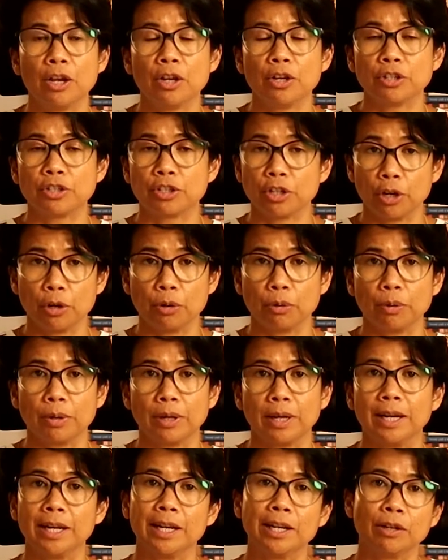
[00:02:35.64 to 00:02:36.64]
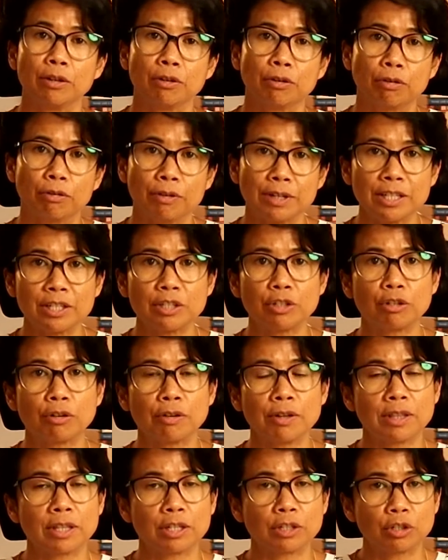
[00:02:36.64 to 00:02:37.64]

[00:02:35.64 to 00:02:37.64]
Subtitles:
So it increased during the